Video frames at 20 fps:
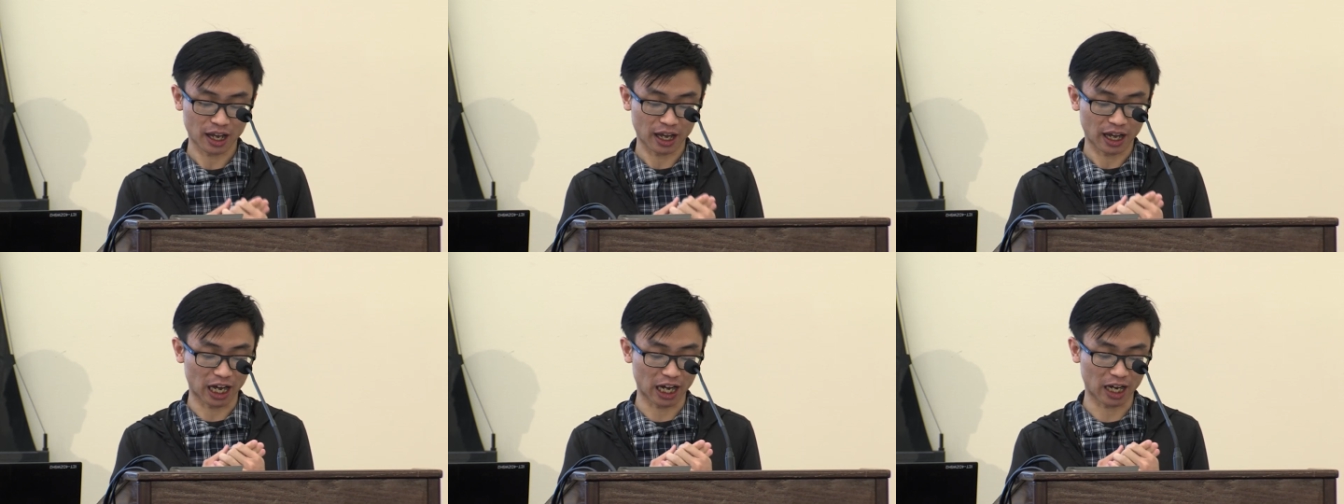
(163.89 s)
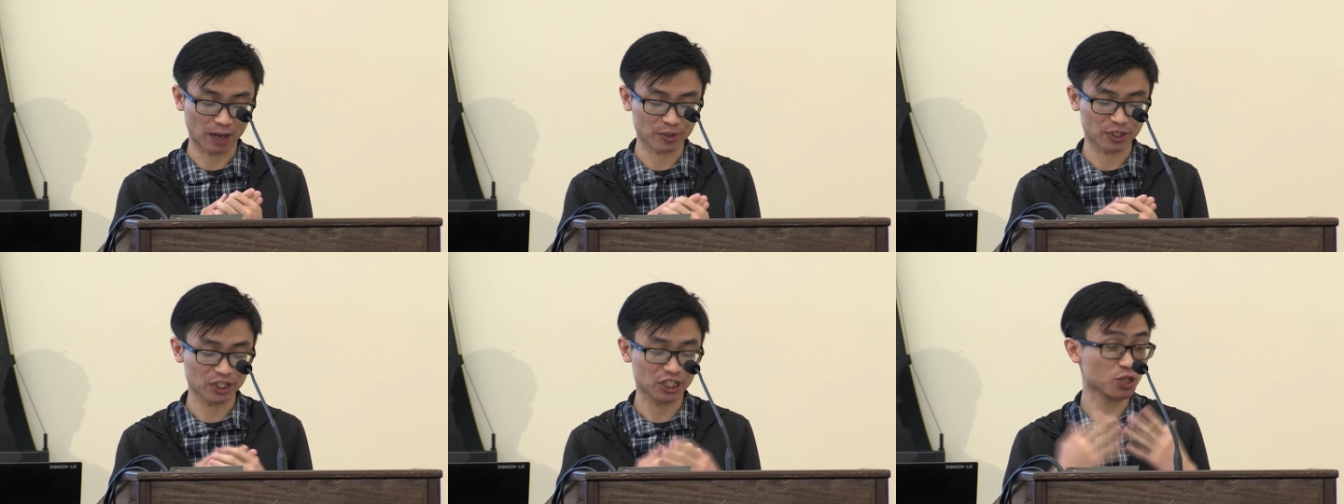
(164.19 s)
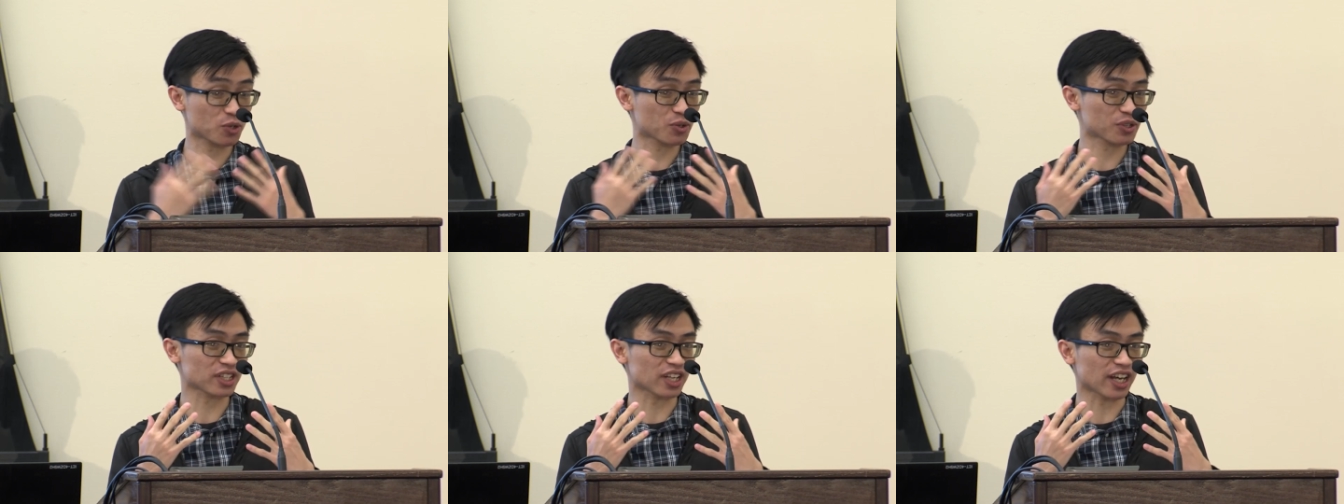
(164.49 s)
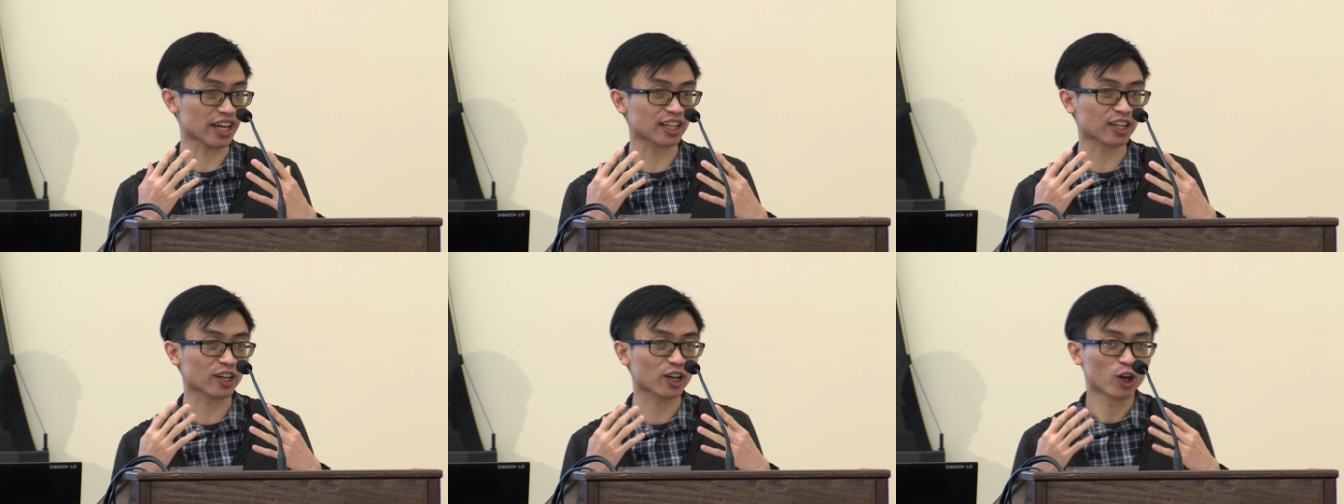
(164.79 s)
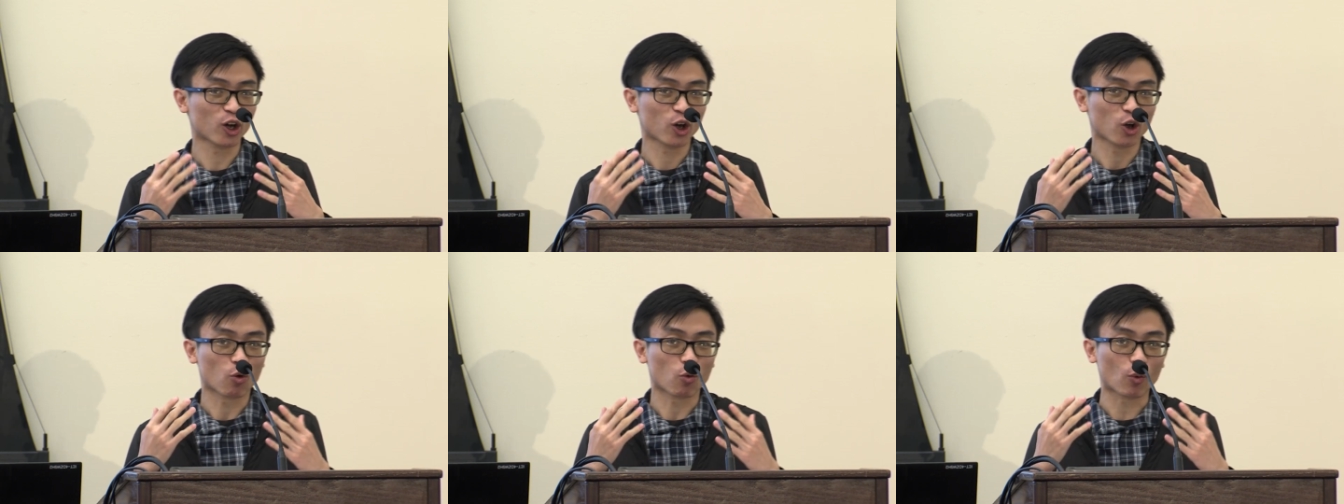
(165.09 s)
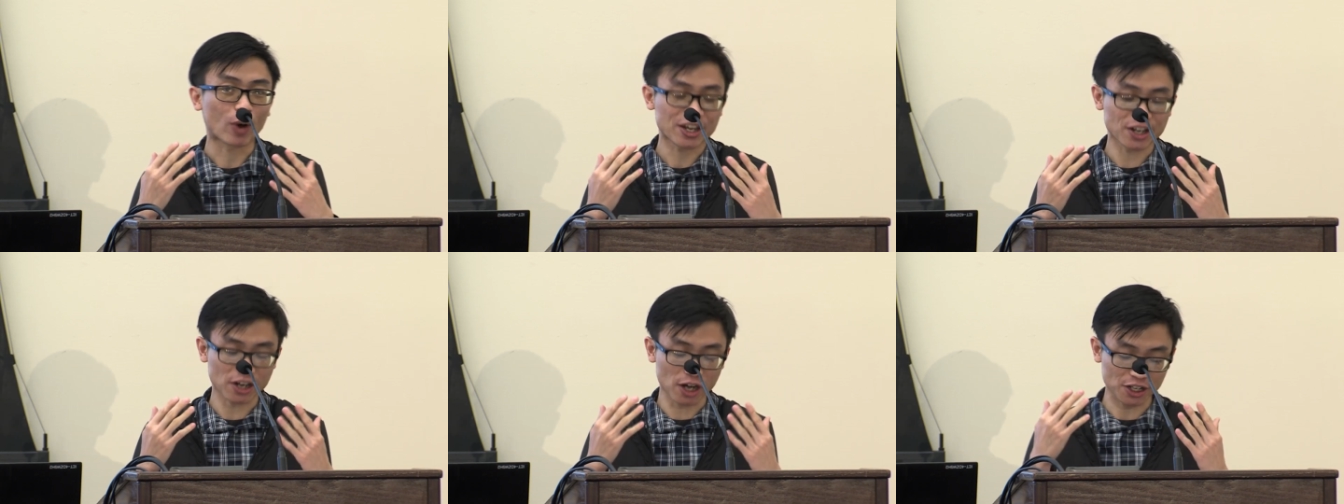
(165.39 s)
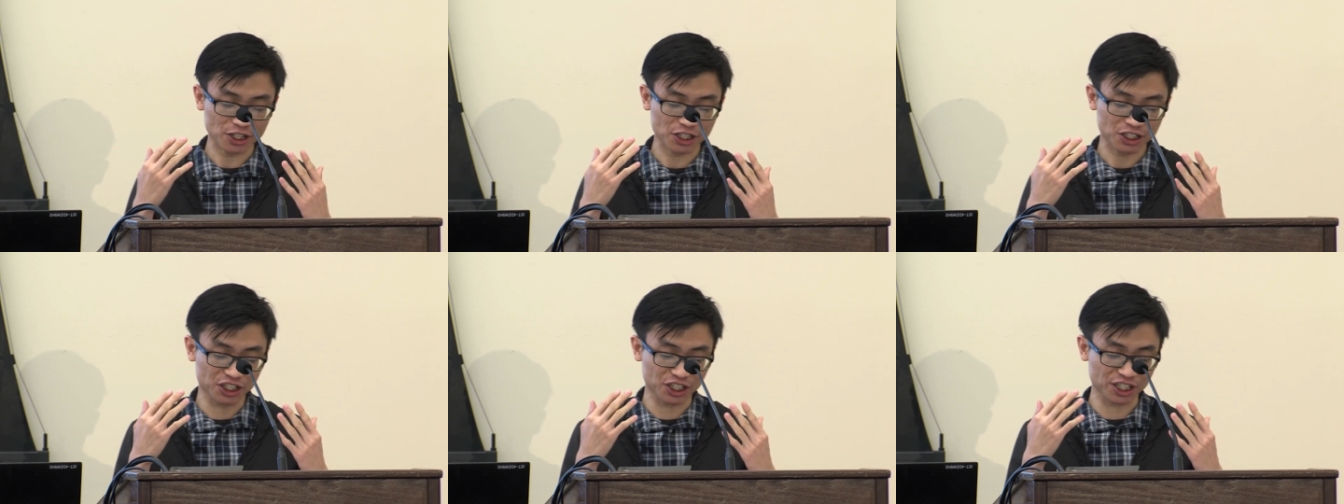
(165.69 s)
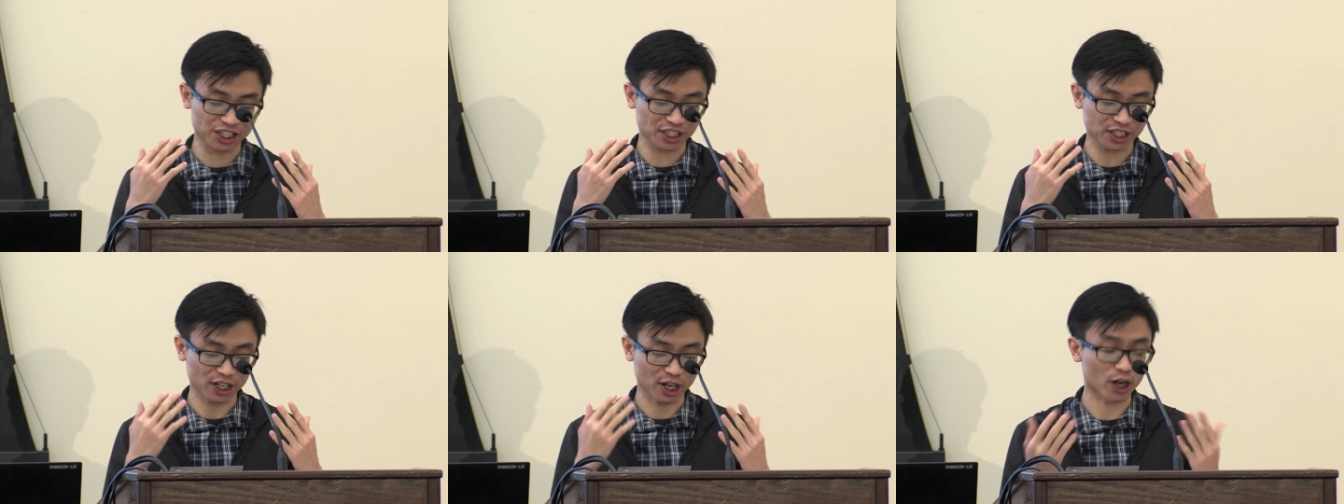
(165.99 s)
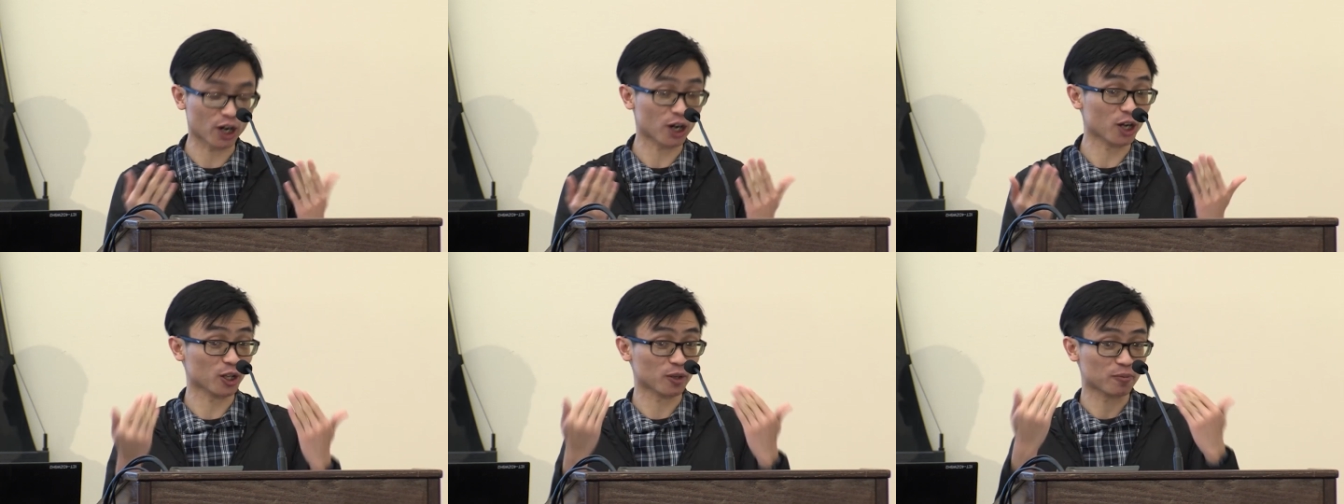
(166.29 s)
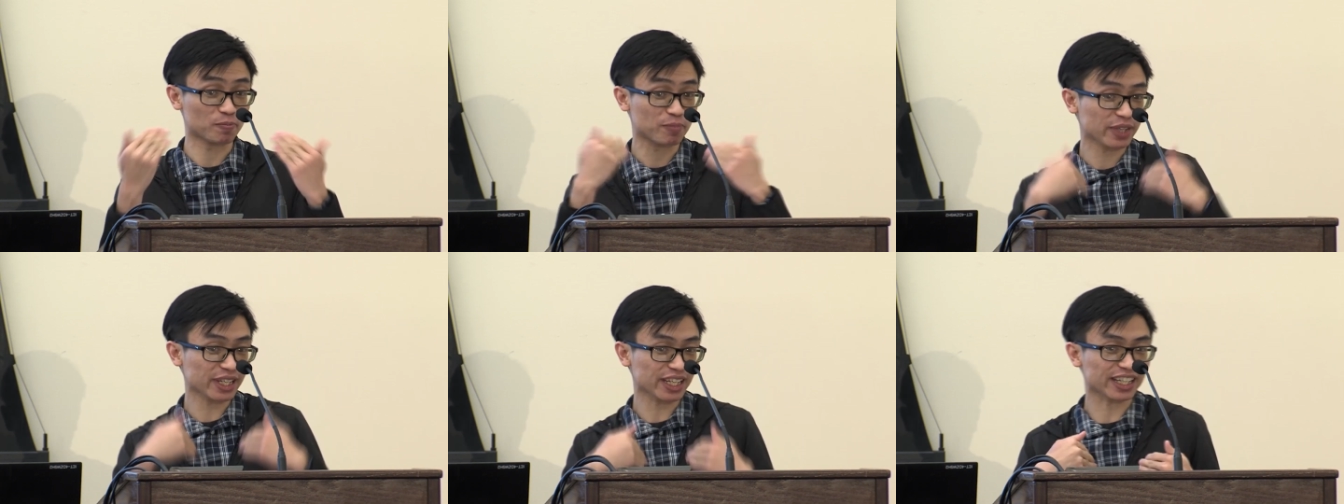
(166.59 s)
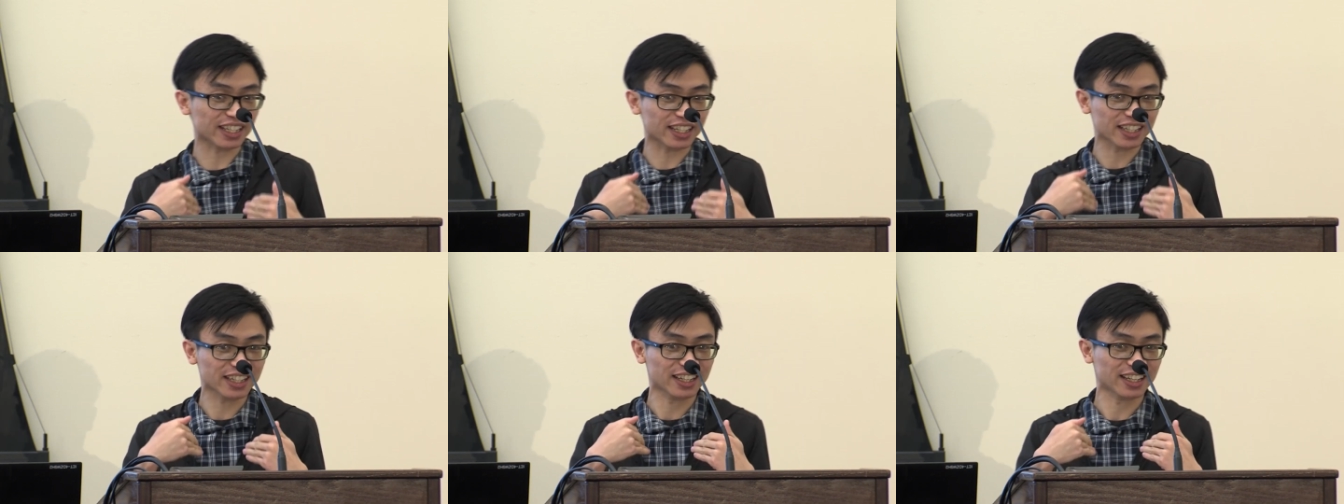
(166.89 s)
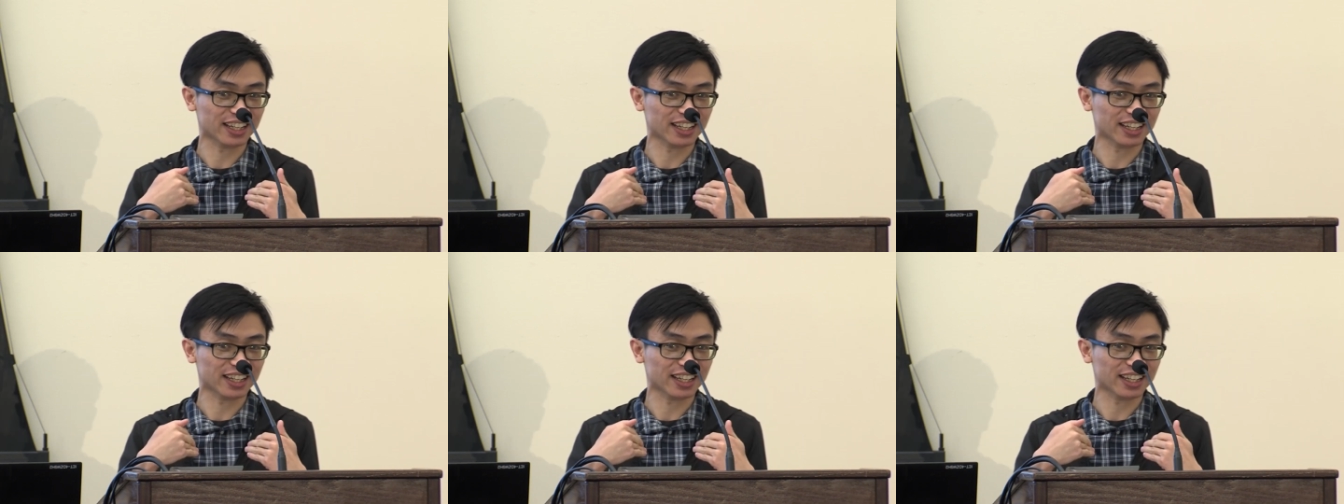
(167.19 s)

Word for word: Um, she was like, why not just call me